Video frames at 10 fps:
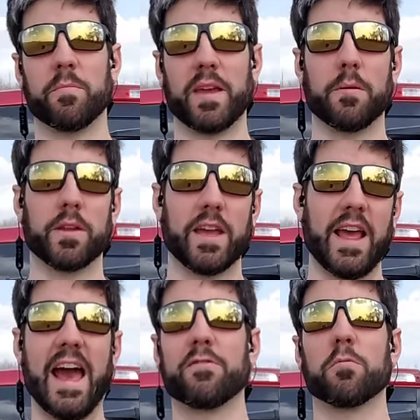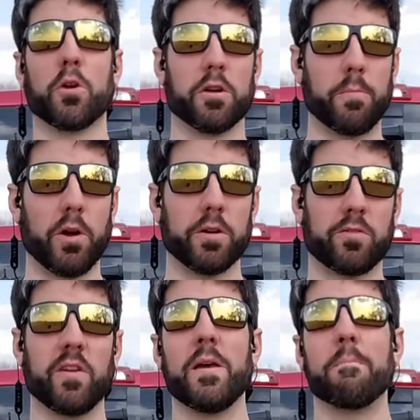of being able to get aftermarket
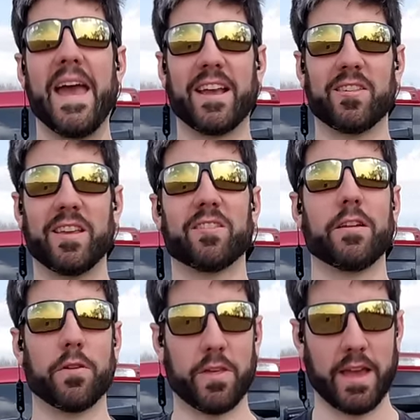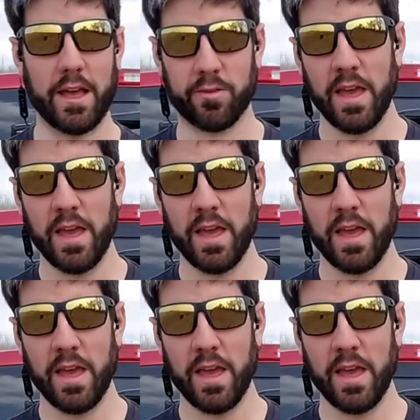parts, magazines, and everything else.